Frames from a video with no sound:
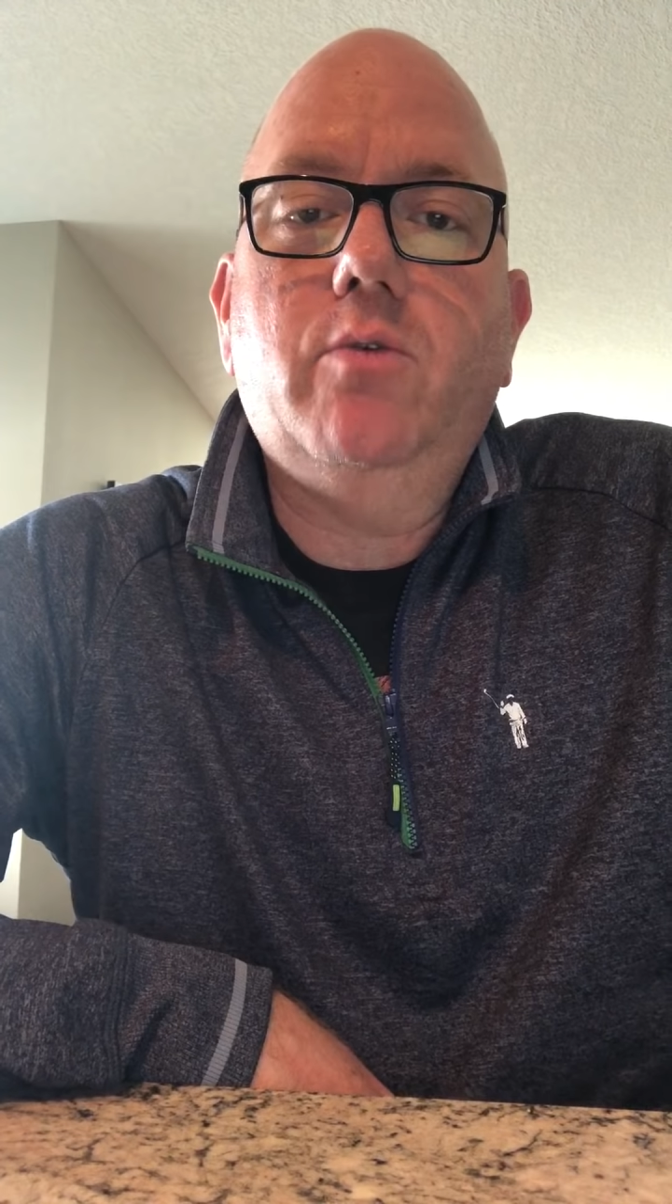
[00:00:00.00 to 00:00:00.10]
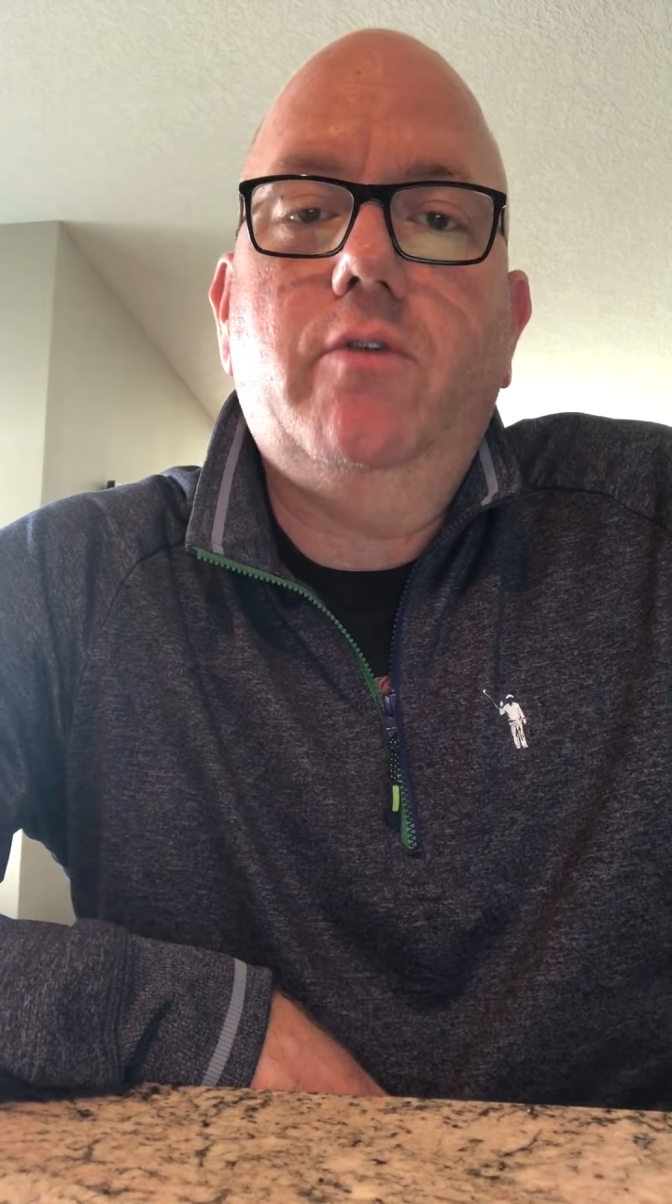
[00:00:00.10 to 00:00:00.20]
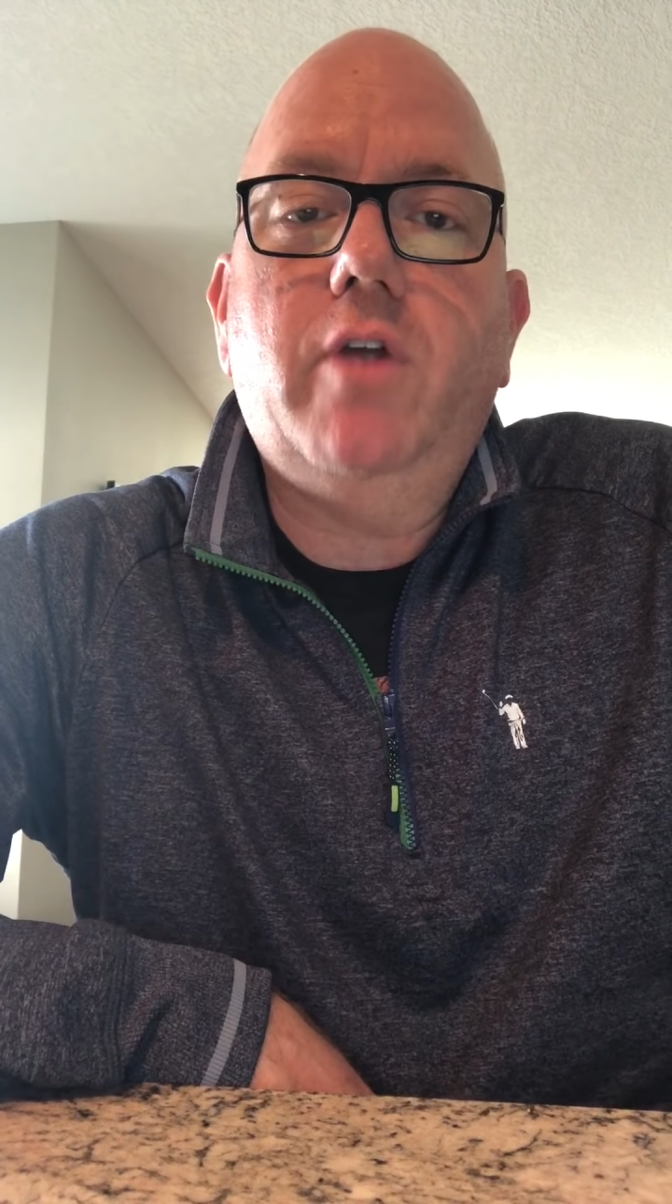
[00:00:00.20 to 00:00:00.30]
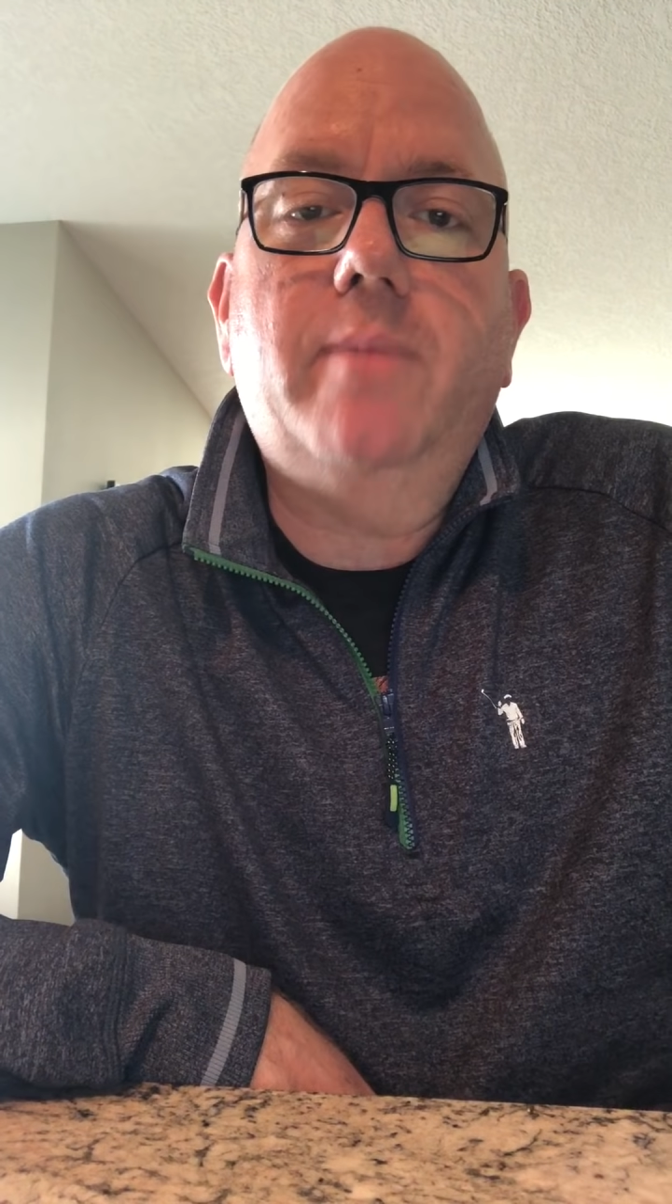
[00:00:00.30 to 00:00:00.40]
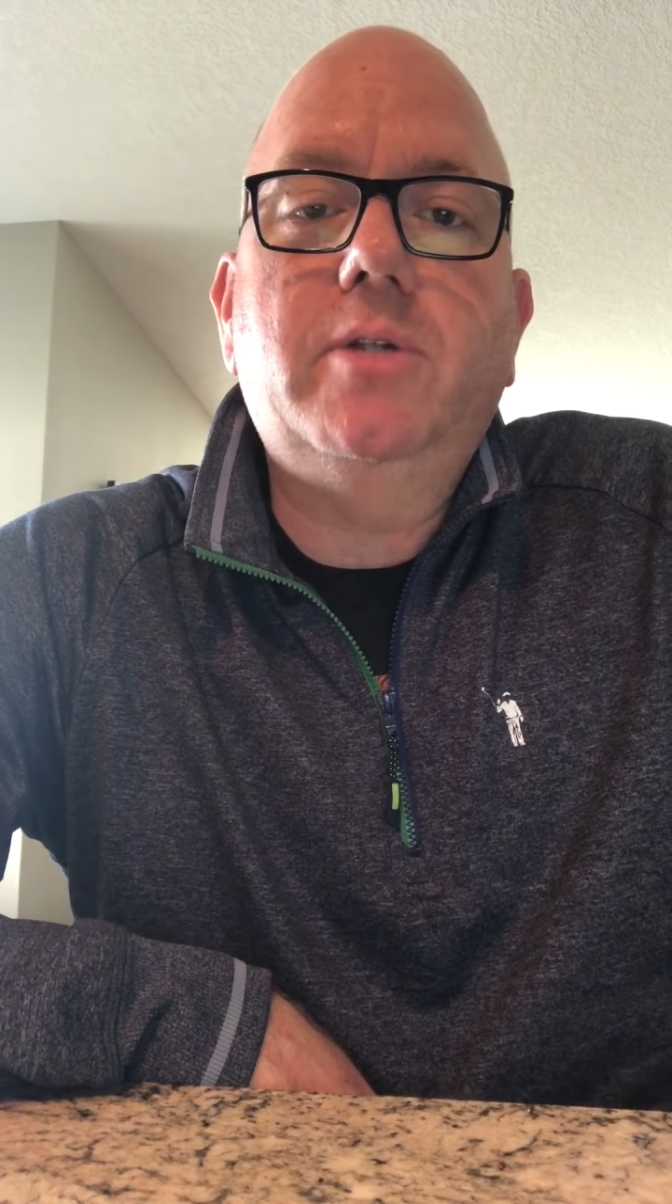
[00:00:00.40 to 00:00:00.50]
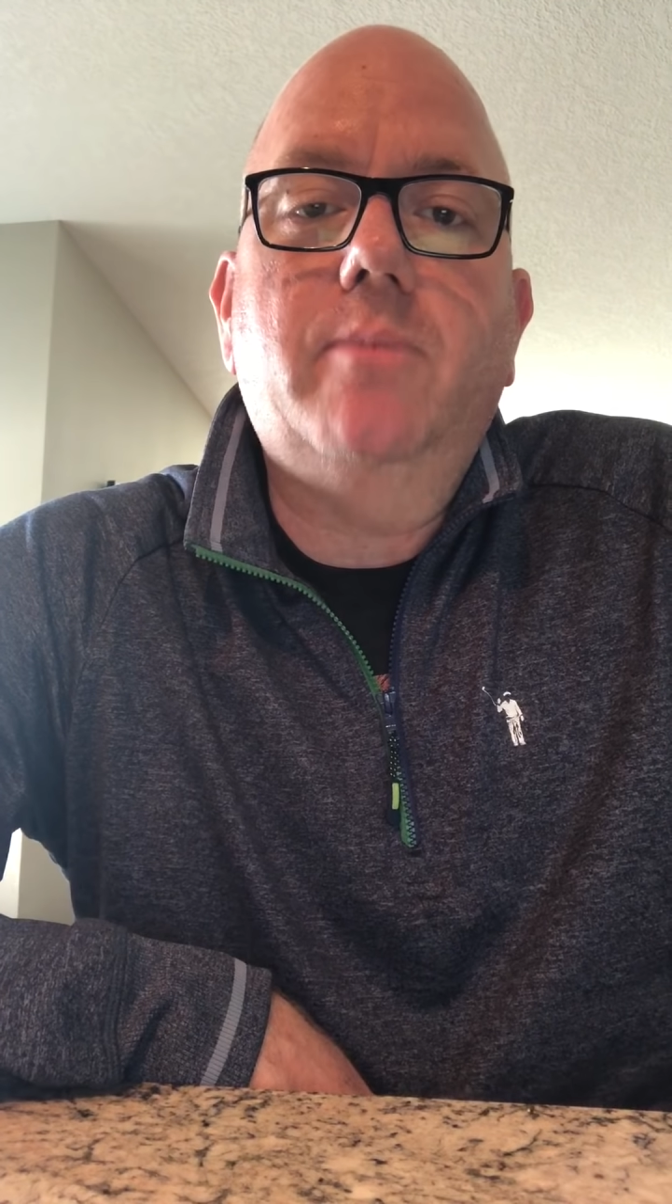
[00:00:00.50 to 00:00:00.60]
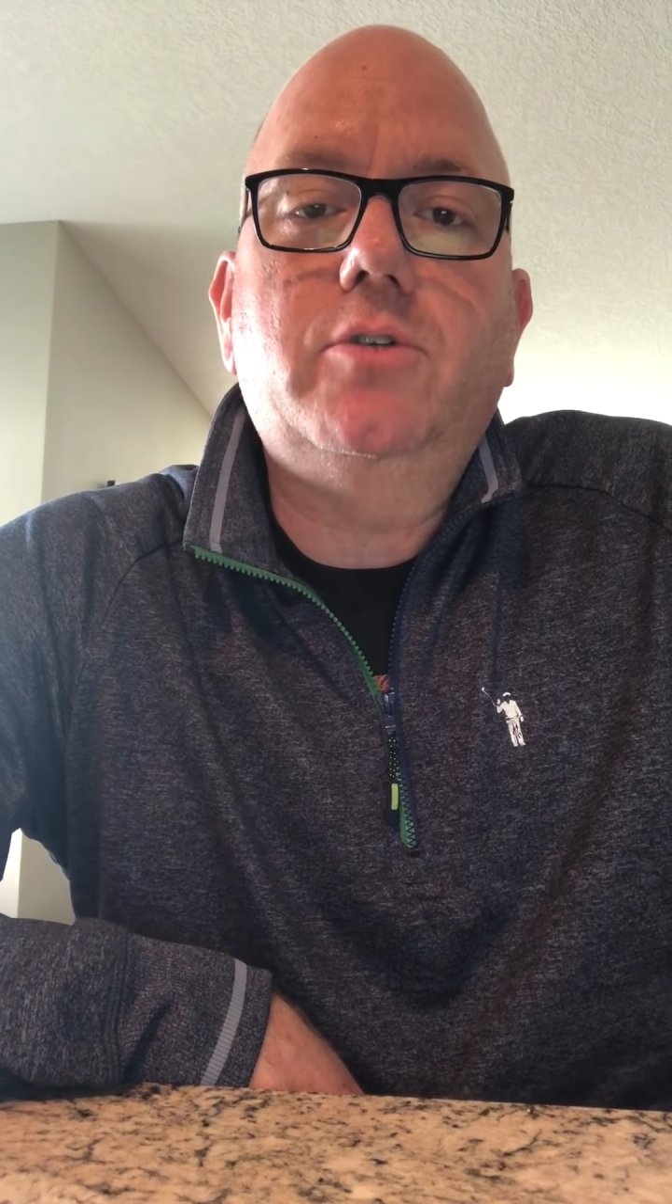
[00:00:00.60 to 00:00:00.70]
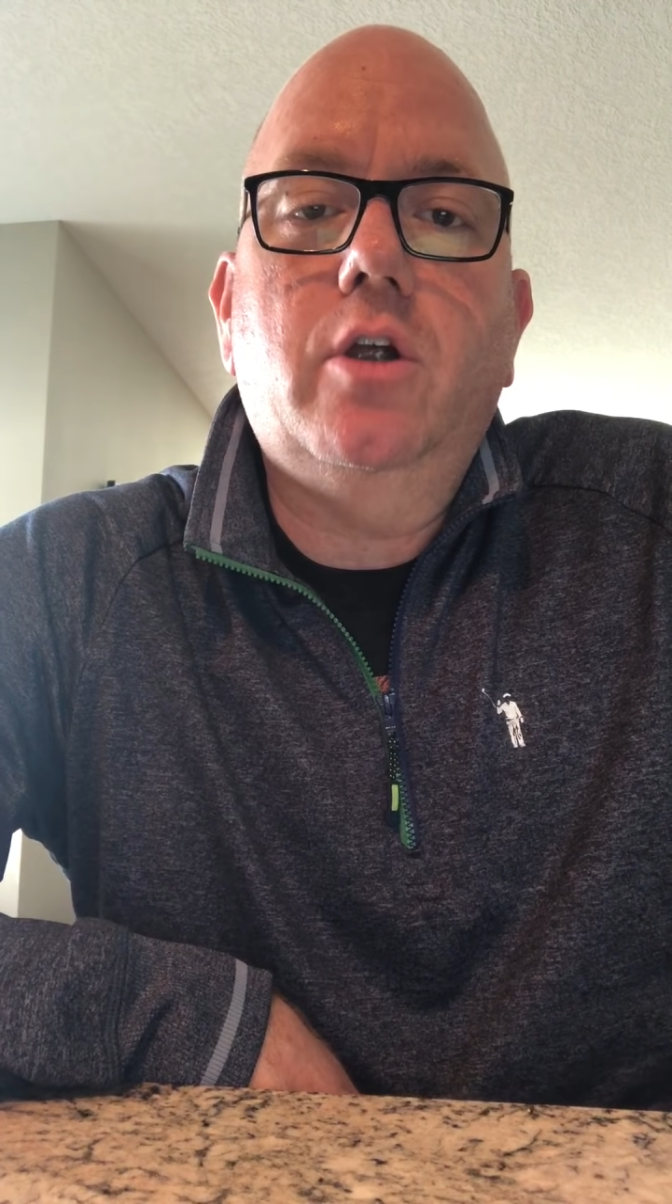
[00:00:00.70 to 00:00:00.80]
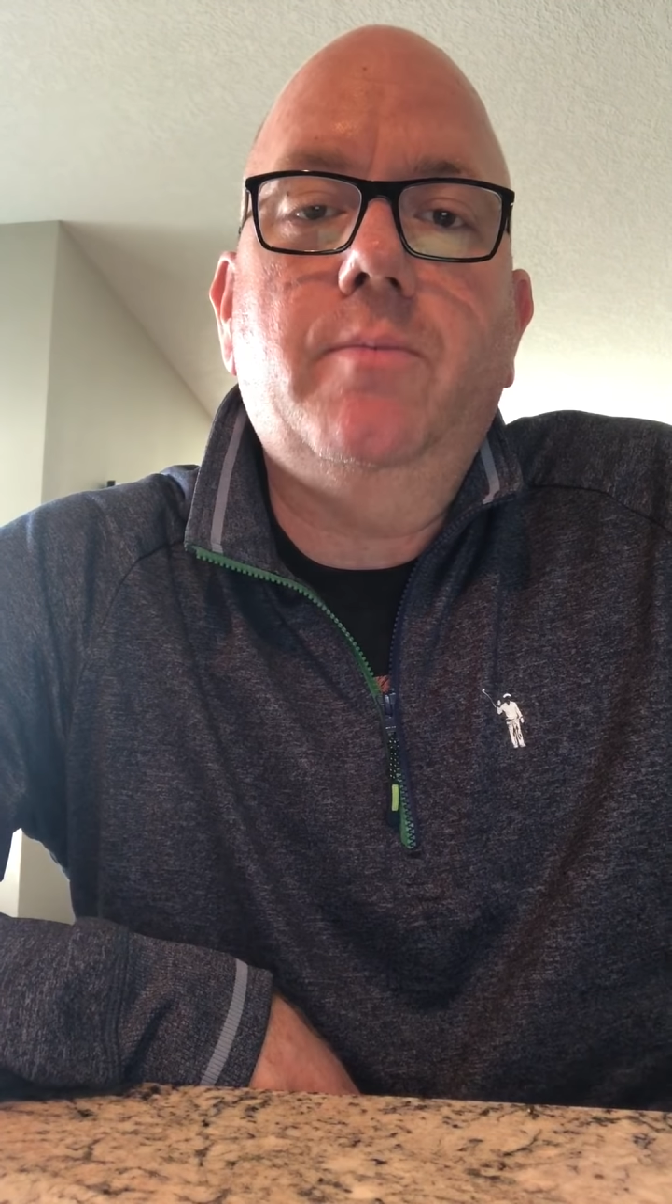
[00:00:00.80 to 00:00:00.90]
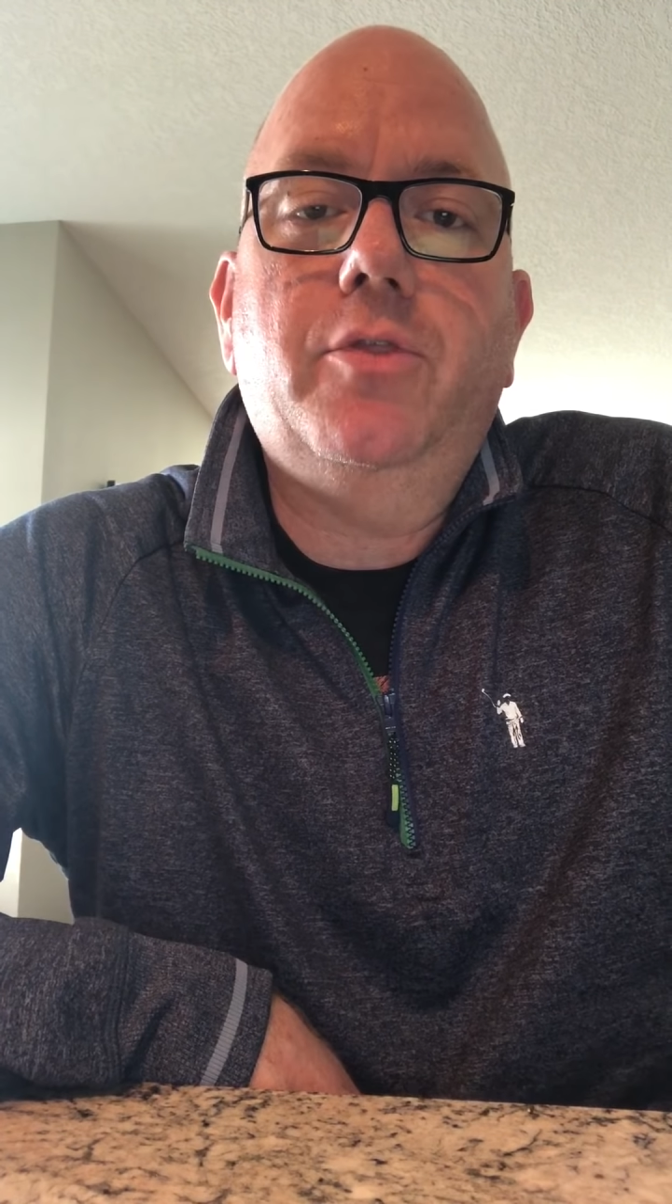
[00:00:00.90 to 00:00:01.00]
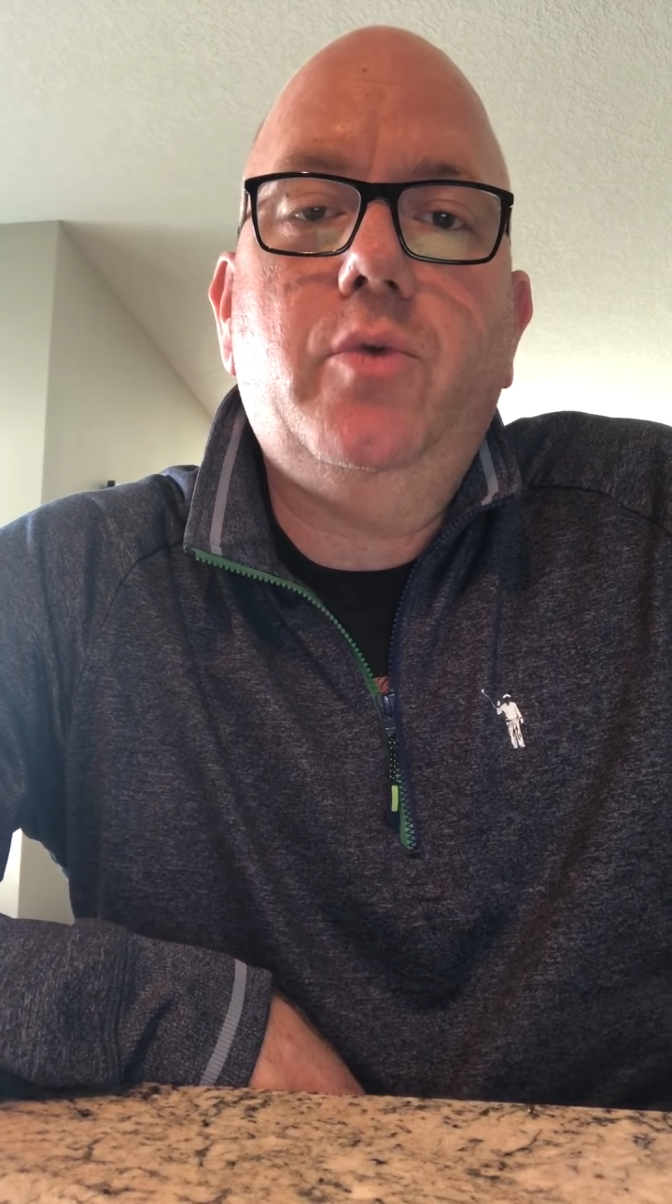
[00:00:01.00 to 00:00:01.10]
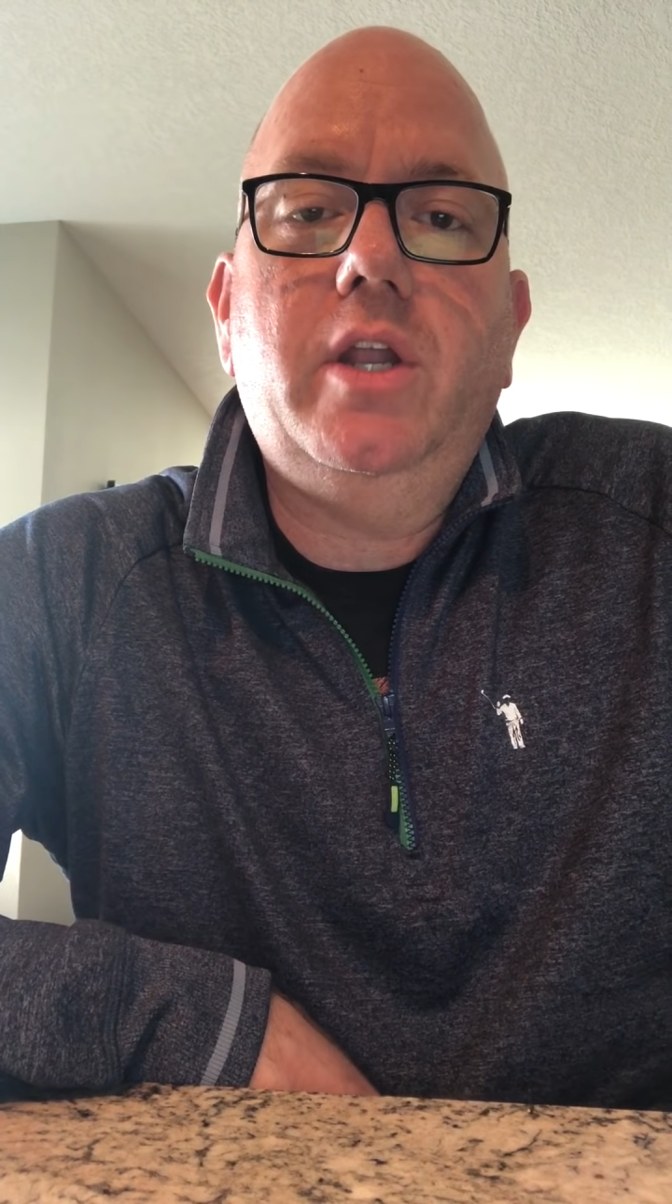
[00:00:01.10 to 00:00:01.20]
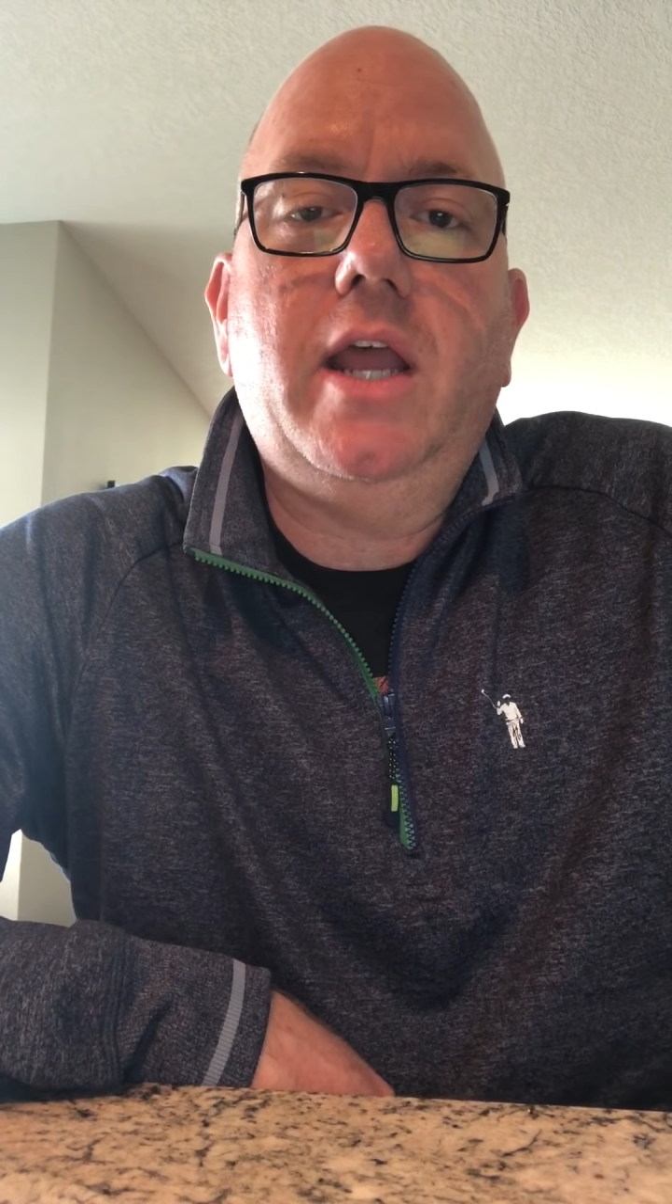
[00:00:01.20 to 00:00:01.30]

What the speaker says: that we've wrapped up term 3,